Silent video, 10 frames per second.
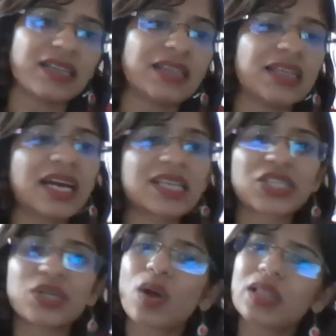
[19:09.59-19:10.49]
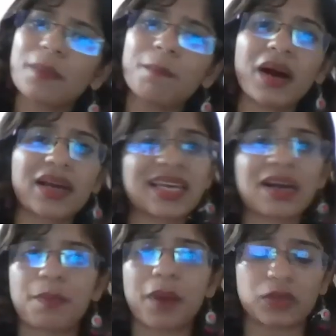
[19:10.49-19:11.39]
They ask you all the
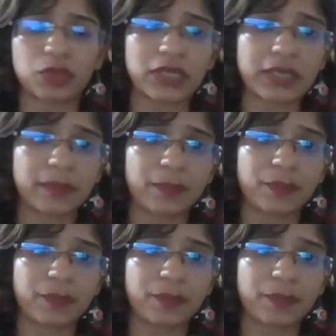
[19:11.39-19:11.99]
mugging up part only.